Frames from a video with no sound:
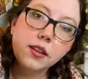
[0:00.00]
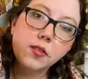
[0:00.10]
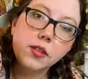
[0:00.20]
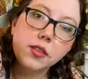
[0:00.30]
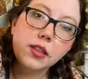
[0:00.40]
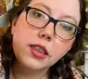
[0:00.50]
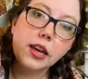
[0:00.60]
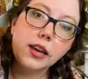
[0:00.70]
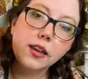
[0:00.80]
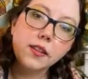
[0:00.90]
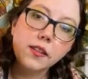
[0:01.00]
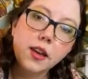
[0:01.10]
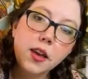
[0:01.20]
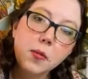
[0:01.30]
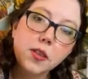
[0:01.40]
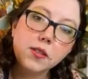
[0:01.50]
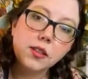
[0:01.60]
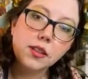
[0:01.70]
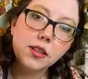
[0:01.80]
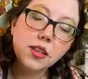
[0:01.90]
with the light. There's a
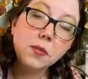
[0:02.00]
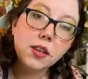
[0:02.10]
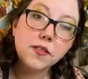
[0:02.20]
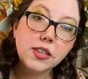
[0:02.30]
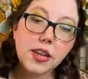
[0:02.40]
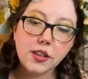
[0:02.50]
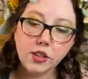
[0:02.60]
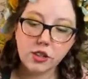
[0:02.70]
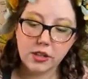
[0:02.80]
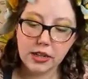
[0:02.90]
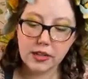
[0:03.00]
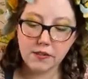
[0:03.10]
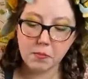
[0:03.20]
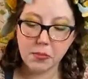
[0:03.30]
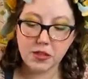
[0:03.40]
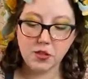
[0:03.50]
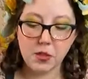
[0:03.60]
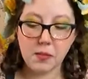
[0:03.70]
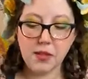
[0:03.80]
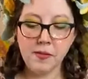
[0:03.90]
little bit of a texture there from me
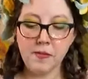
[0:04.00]
trimming.